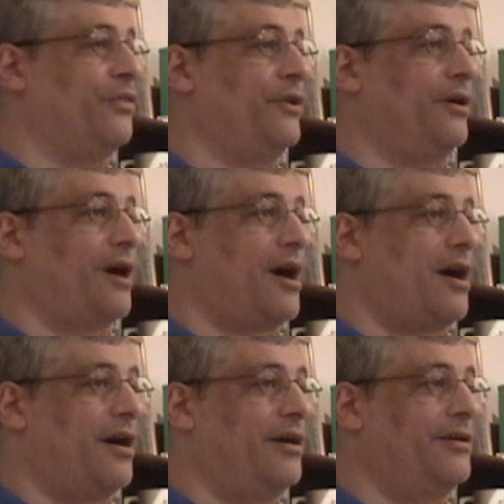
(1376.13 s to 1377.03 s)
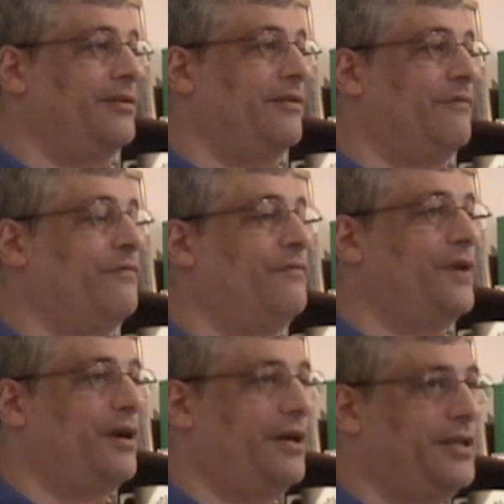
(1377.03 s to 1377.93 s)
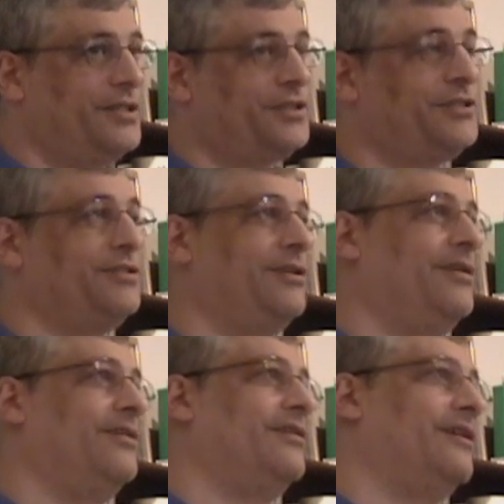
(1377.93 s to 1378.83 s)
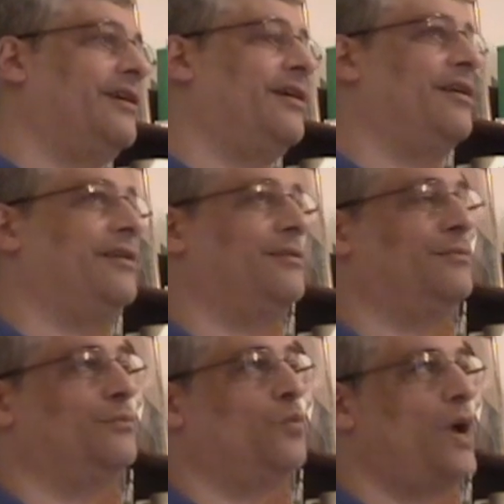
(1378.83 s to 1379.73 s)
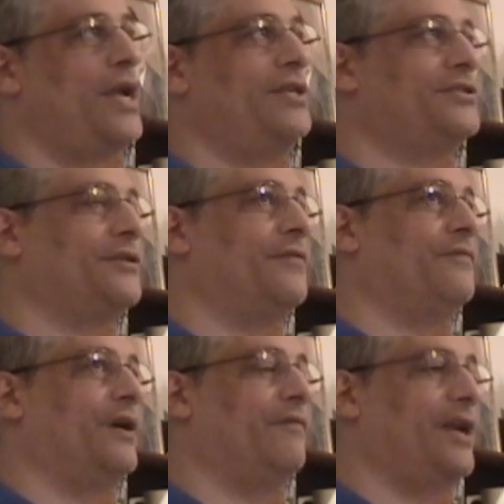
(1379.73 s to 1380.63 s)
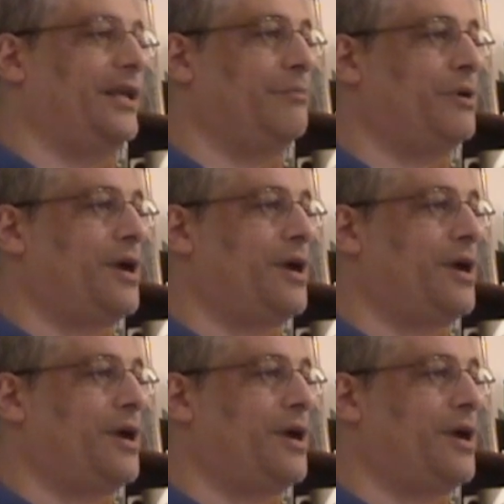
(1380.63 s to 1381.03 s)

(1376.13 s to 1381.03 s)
There are various ways of getting